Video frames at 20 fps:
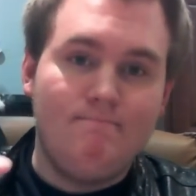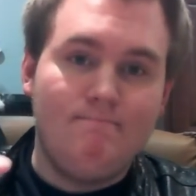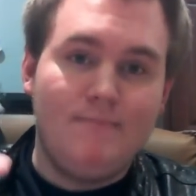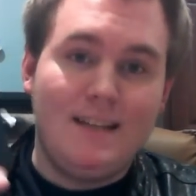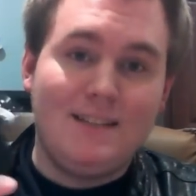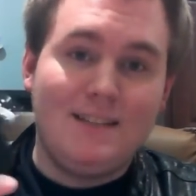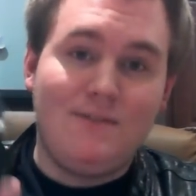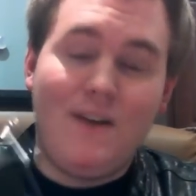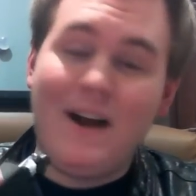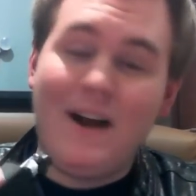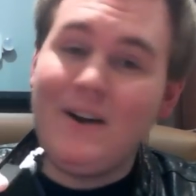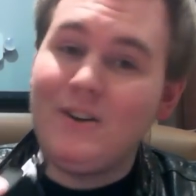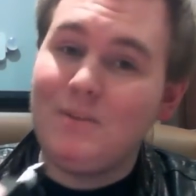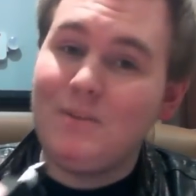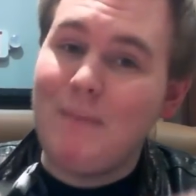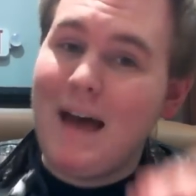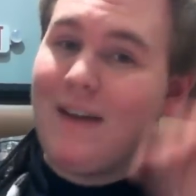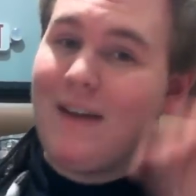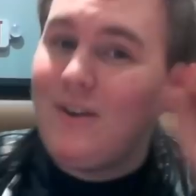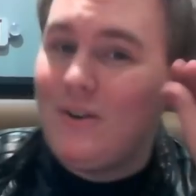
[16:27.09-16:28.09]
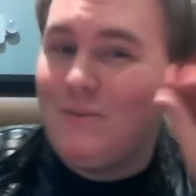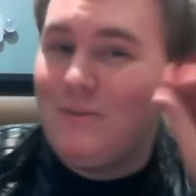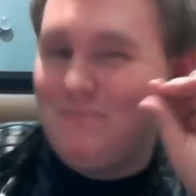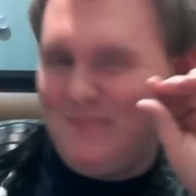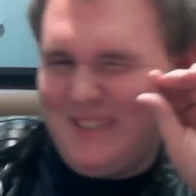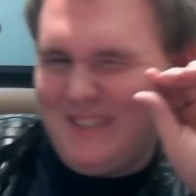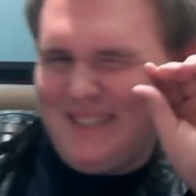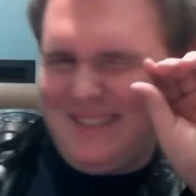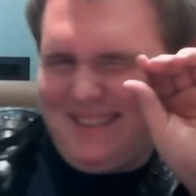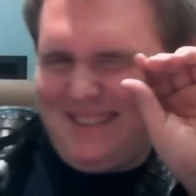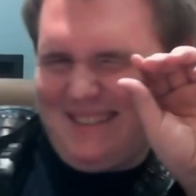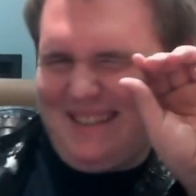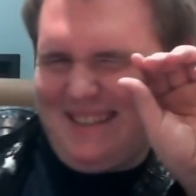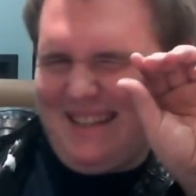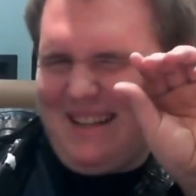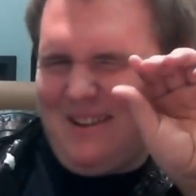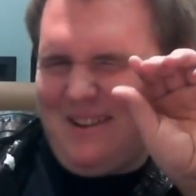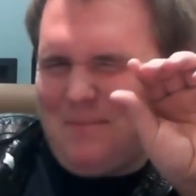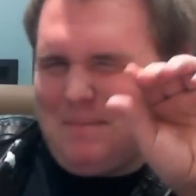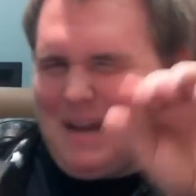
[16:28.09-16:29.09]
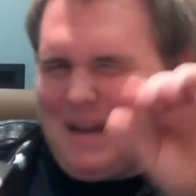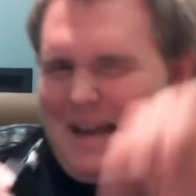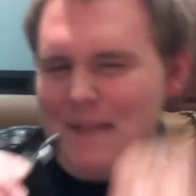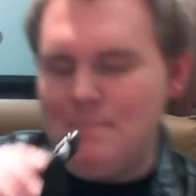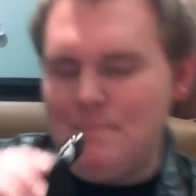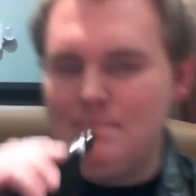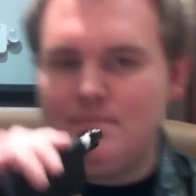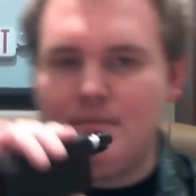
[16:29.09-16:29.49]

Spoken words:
This fire's better, just a little bit.